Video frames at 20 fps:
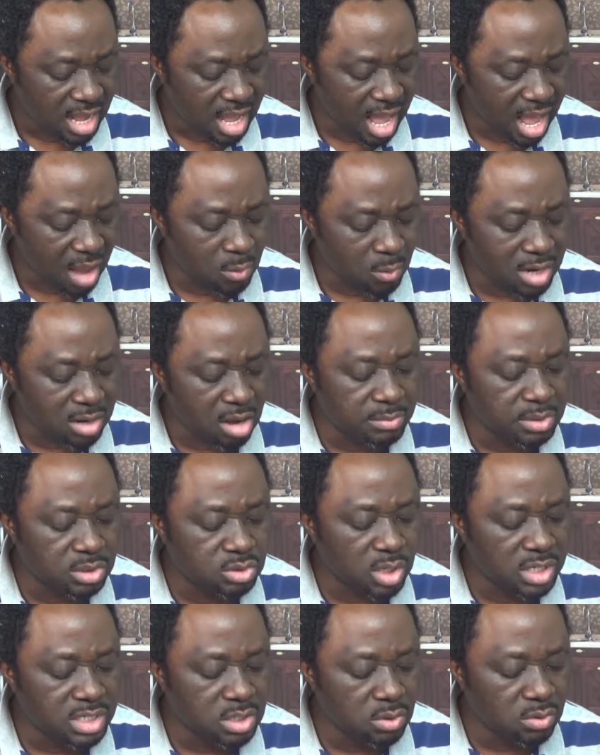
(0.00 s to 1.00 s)
I welcome you
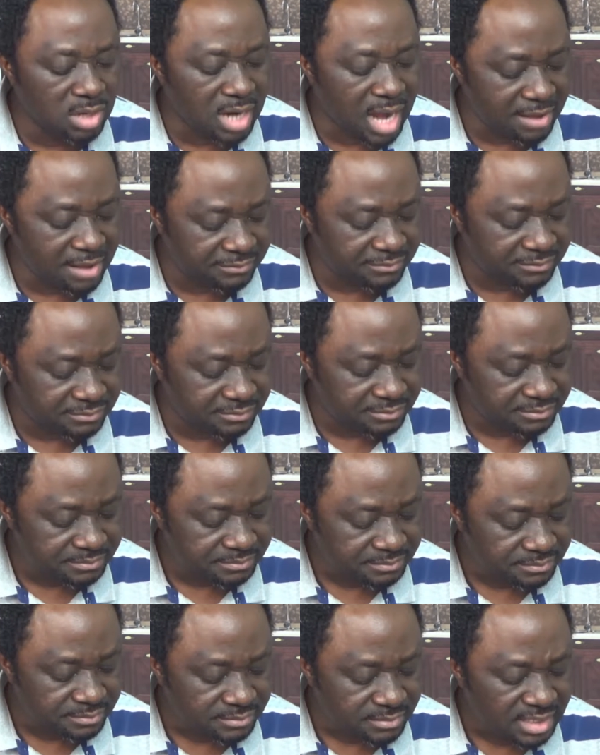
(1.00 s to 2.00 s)
to a new life.
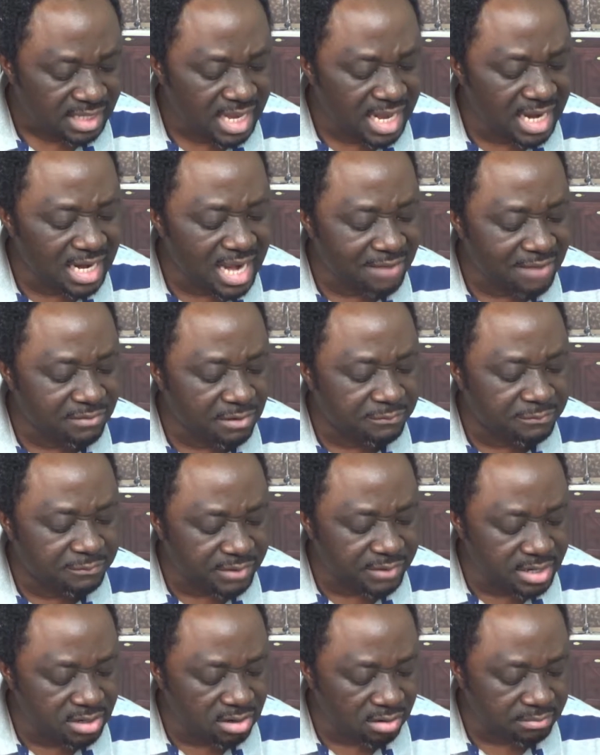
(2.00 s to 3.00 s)
A life of
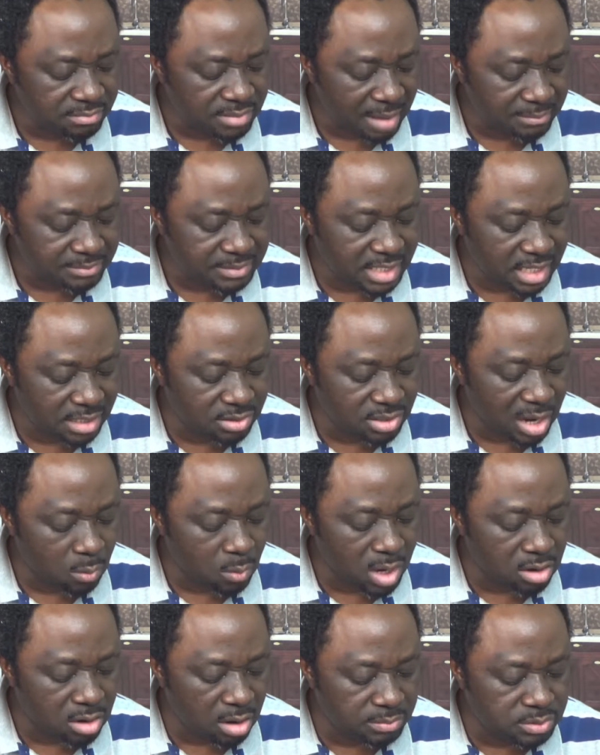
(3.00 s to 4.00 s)
freedom. I'm telling you, I
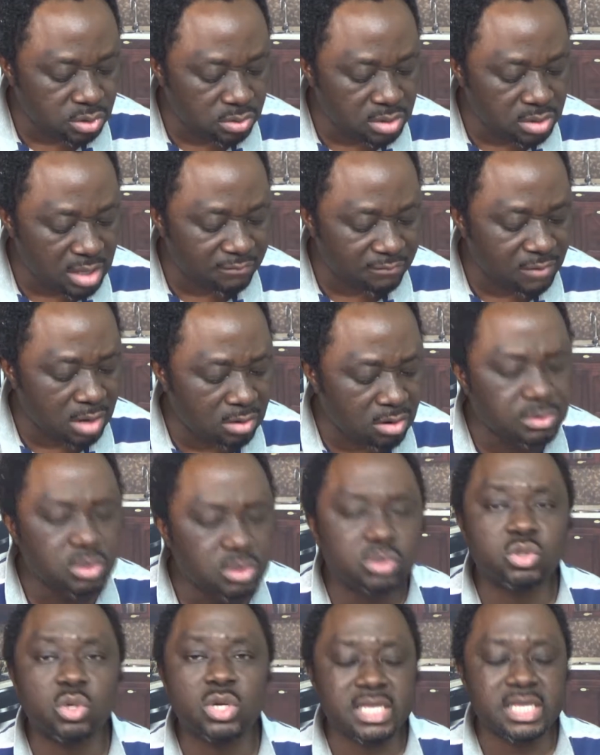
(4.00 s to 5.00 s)
welcome
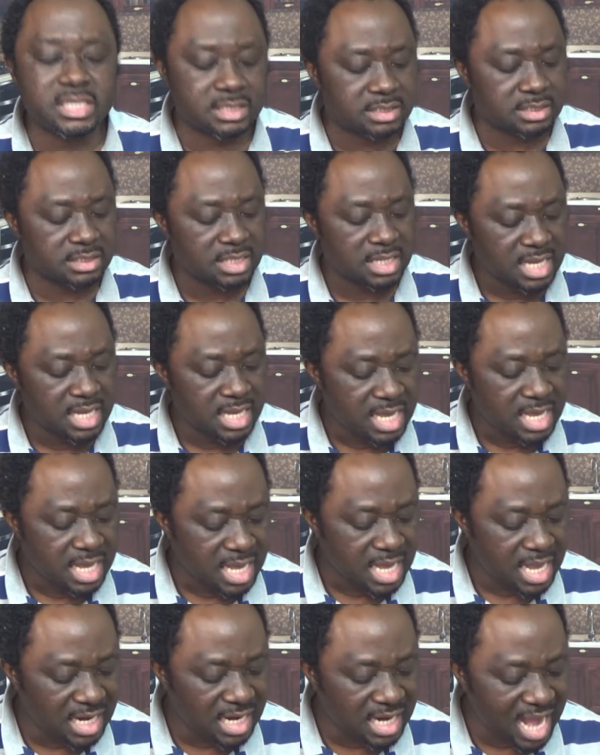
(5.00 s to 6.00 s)
you to it.
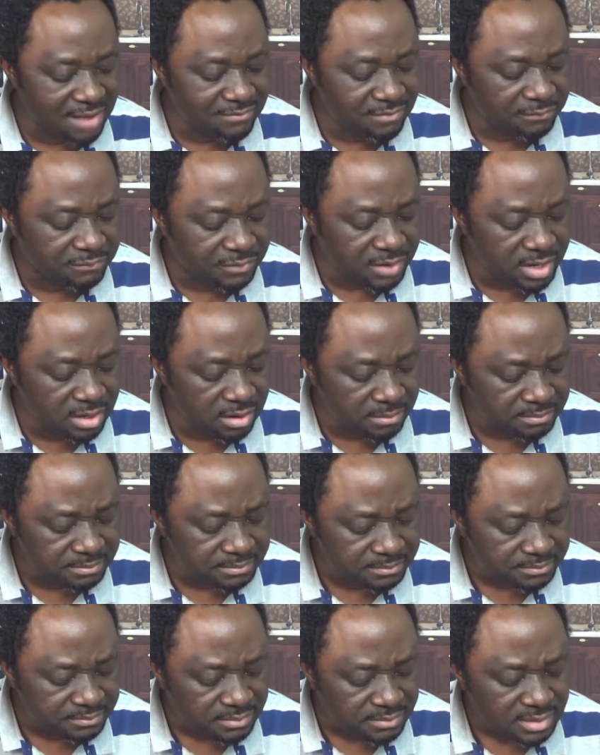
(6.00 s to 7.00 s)
A life of freedom.
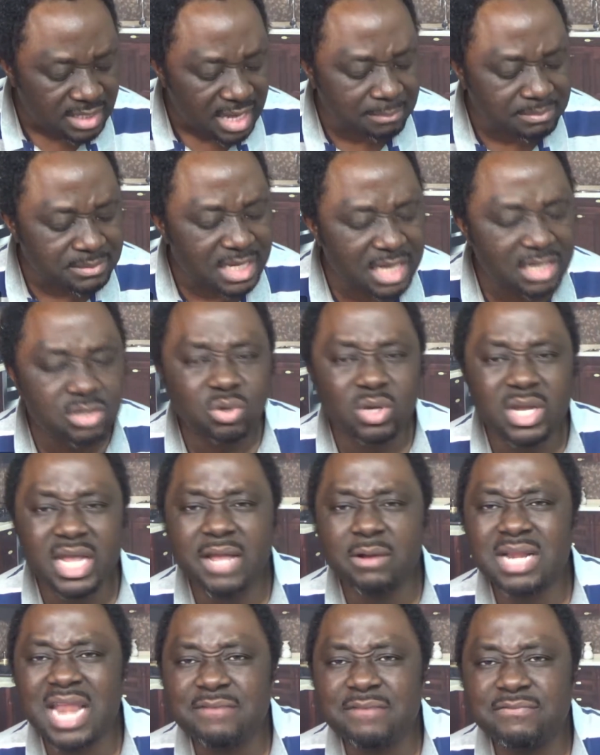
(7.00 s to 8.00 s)
I'm telling you,
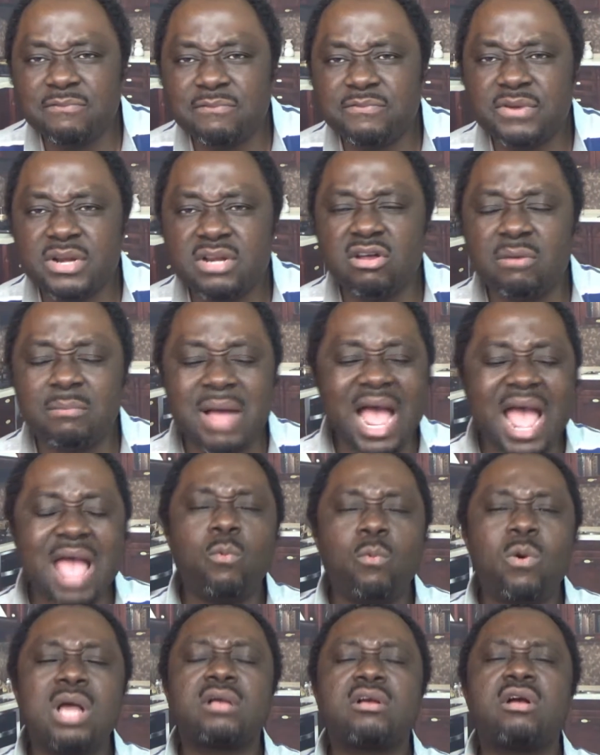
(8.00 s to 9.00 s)
a life of freedom. I
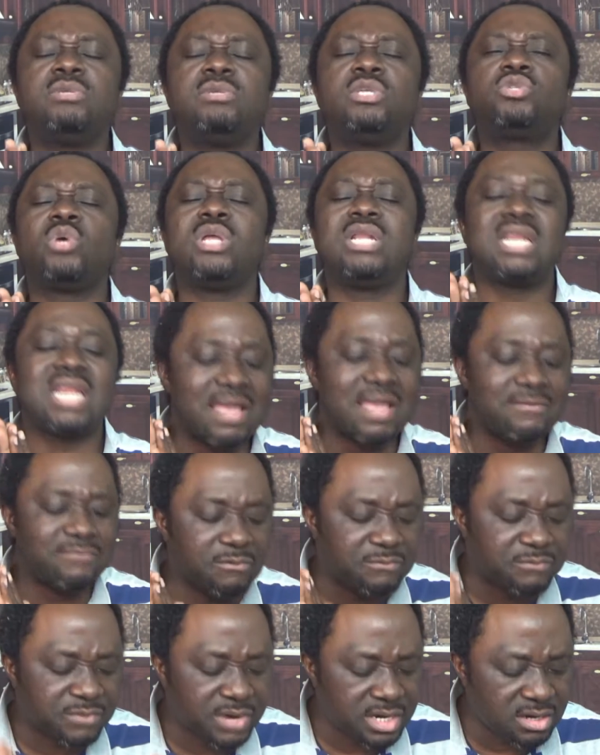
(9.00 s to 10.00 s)
welcome you to a life
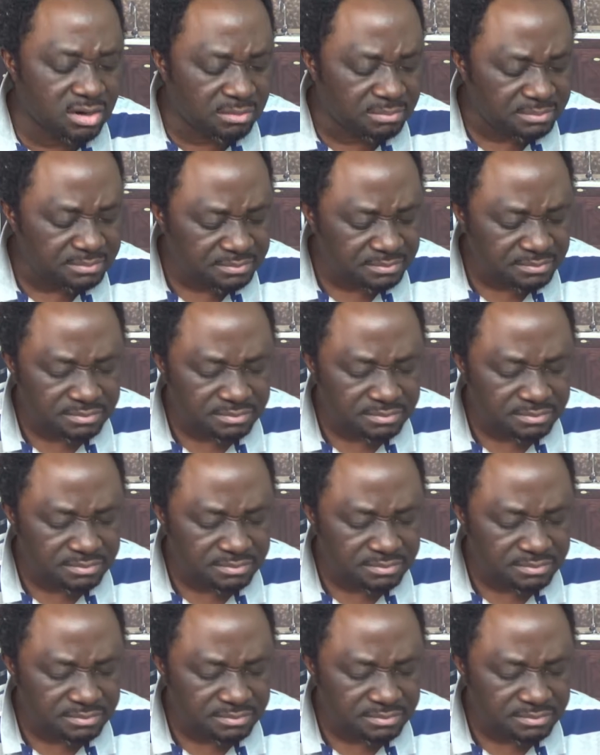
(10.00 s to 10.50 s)
of freedom.